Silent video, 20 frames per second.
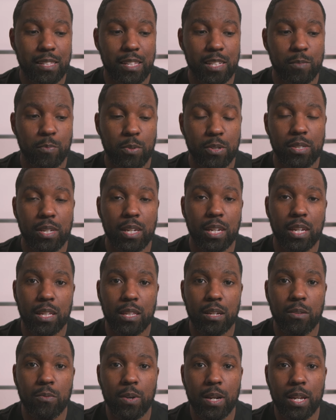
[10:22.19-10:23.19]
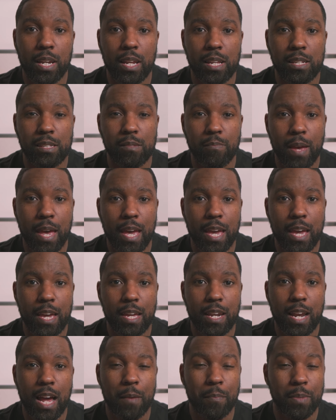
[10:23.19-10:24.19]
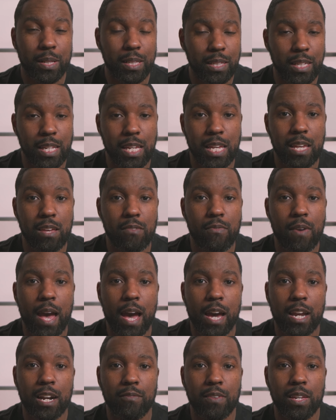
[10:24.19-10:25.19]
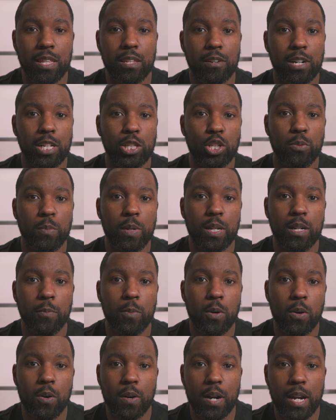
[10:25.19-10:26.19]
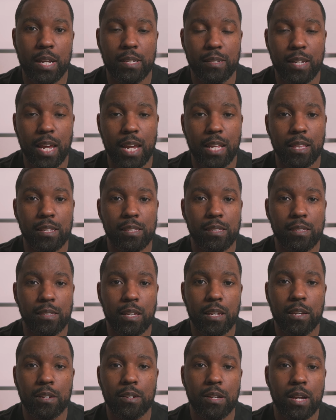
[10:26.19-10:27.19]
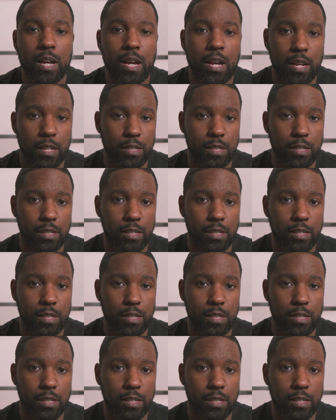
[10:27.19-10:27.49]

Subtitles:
This particular one is made, I believe, out of either aluminum or a stainless steel.